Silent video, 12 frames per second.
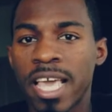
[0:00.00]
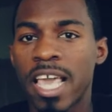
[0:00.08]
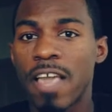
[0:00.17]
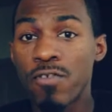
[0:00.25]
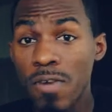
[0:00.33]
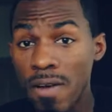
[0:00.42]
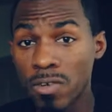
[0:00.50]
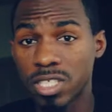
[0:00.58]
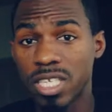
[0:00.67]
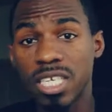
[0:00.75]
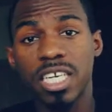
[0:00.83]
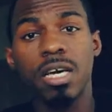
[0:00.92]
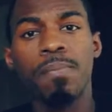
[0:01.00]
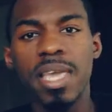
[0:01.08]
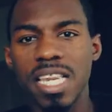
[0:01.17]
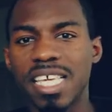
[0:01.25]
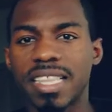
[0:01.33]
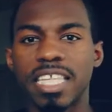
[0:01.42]
If you've ever seen a
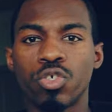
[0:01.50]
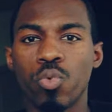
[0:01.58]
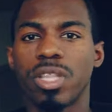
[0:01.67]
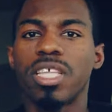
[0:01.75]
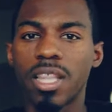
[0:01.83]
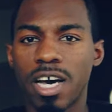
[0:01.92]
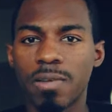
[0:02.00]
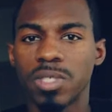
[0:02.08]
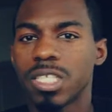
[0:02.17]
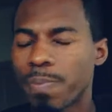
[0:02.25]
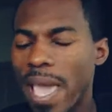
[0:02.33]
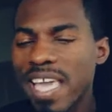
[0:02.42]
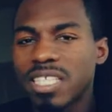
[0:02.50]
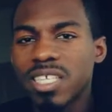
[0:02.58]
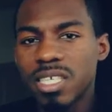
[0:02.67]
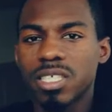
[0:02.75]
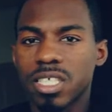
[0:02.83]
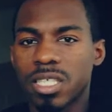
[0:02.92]
comedian that you really love, just pay
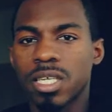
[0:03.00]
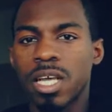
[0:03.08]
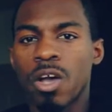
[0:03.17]
attention.